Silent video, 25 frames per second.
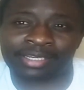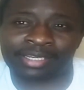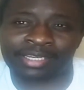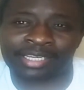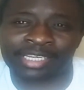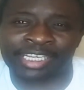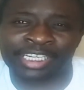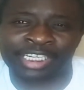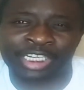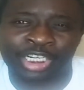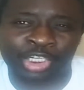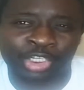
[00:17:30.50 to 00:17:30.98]

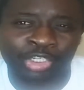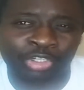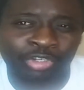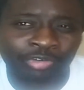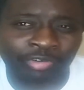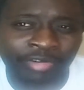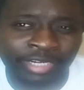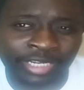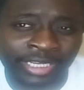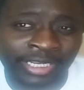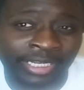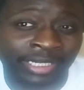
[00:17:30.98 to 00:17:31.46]
and
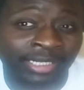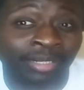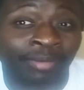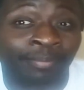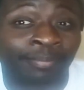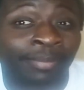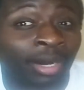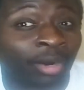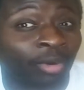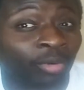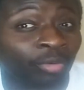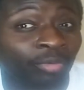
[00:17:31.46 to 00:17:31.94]
intriguing
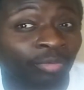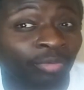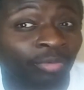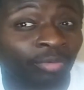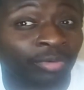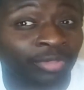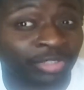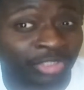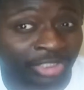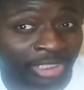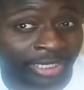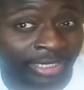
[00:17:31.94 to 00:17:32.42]
about
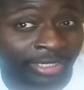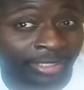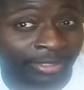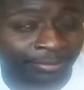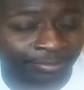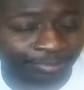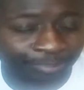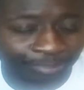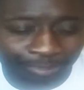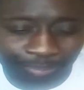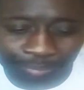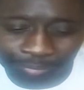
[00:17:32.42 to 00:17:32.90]
JM.
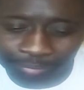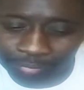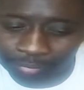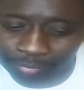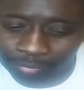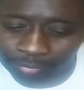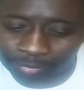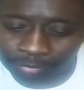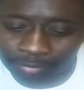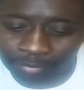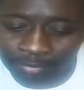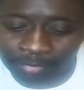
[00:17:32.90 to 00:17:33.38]

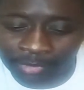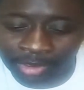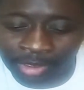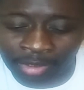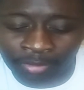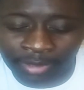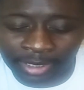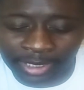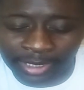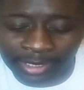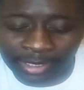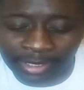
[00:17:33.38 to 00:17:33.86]

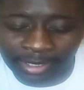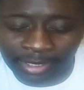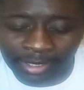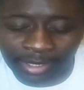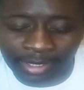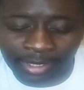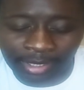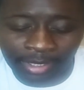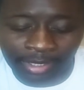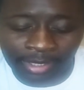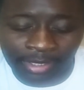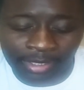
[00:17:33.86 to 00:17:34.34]
Okay?
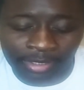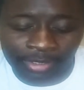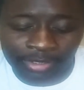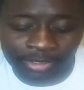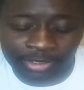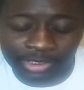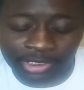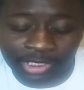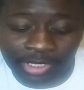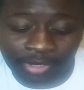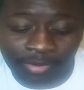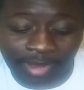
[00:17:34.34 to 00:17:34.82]

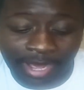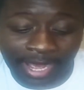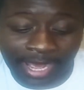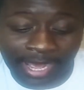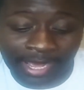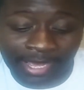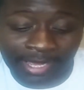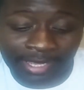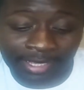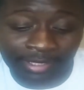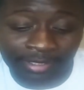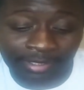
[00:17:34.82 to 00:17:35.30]
So
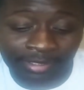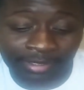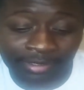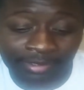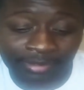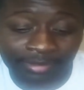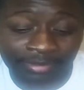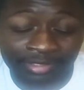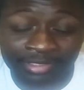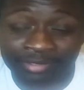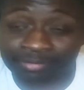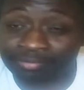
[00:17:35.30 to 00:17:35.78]
I
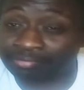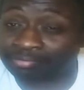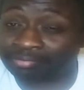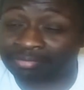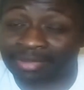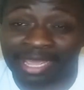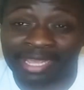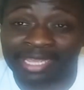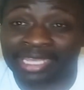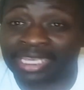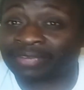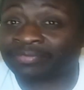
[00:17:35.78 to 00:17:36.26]

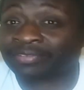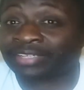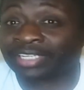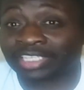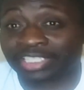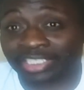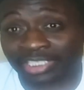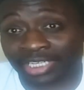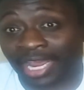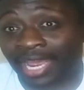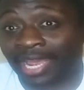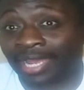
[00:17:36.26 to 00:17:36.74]
gave it a
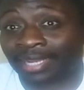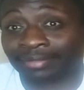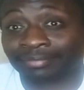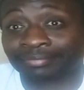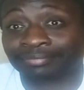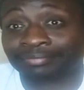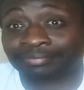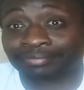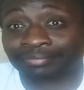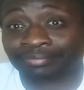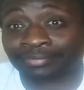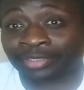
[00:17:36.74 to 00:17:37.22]
shot.
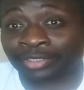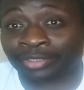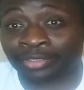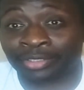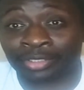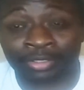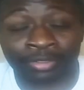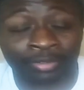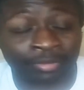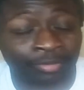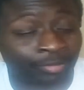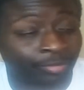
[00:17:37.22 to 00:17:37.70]

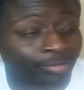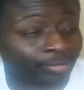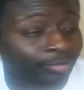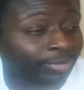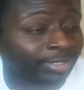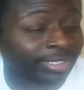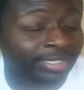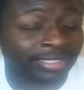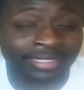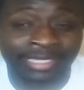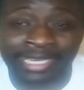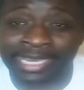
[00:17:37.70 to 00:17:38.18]

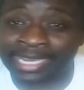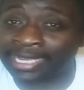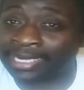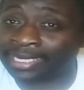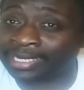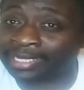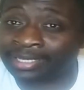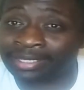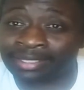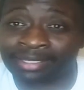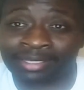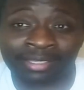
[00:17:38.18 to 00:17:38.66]
We
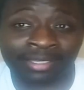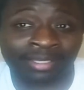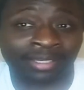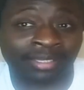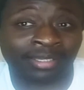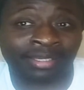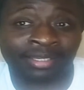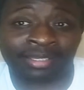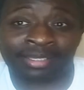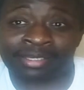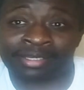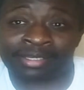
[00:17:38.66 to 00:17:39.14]
dated
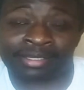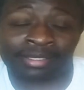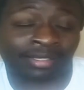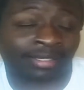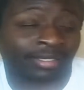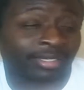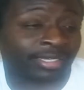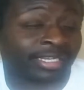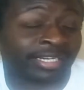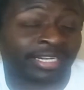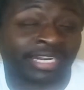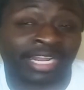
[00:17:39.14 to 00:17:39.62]

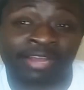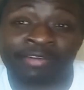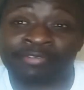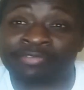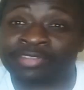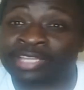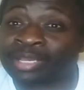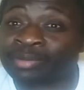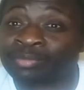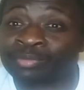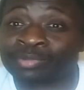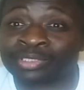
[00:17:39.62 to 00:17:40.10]
and
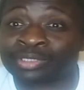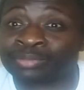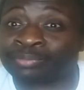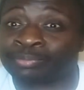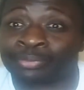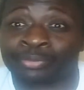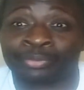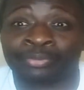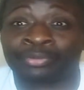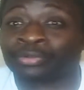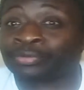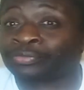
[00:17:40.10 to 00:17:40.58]
everything was
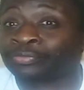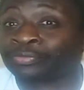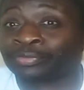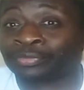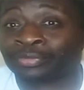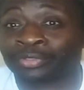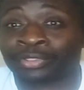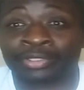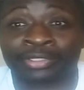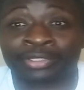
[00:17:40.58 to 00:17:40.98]
beautiful,